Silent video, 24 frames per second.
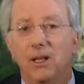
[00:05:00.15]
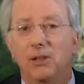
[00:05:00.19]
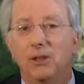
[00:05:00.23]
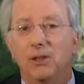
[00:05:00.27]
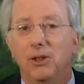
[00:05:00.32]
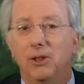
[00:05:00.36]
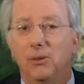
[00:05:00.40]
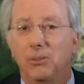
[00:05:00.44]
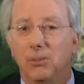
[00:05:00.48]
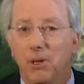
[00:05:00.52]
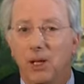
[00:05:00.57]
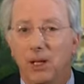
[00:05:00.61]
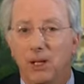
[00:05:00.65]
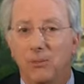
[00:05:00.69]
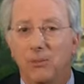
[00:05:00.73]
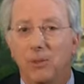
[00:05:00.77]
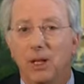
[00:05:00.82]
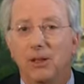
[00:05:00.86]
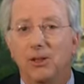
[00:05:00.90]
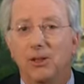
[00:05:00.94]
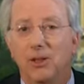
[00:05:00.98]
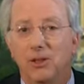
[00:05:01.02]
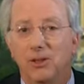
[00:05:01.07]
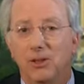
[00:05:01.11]
to spread a
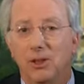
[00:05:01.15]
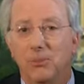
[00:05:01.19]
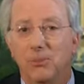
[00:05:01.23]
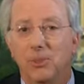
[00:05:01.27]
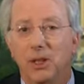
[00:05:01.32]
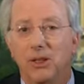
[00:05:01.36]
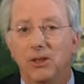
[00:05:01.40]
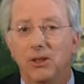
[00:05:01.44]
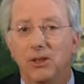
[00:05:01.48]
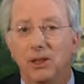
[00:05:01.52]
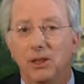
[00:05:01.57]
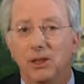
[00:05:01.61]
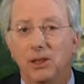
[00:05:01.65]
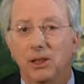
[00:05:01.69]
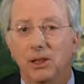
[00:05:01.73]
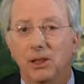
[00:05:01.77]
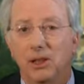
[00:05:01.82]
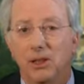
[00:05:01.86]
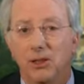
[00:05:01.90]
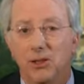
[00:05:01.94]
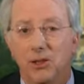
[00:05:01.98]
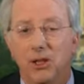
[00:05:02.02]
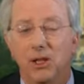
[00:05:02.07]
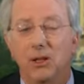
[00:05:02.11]
message that basically
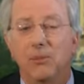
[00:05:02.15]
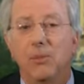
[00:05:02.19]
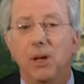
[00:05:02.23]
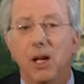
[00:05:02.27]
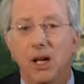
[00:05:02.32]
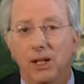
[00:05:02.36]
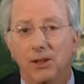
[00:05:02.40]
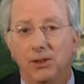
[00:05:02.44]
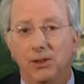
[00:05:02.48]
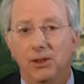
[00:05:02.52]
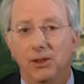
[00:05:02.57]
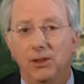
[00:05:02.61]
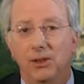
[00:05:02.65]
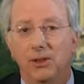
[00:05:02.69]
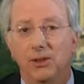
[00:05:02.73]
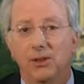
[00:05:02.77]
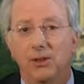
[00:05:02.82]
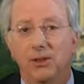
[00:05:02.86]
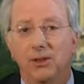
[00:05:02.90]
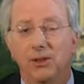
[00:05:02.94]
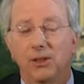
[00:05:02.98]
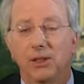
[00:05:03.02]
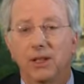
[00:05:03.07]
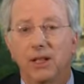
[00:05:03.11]
legitimizes
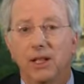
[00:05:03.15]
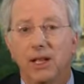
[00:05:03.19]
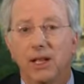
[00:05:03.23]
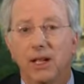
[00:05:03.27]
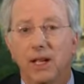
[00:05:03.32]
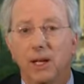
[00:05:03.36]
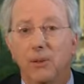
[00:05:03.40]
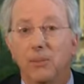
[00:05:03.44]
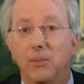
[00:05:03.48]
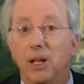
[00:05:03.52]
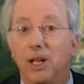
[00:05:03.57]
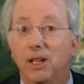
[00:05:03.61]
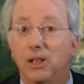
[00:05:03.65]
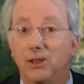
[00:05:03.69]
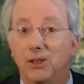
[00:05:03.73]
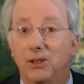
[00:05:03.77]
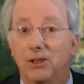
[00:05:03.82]
and makes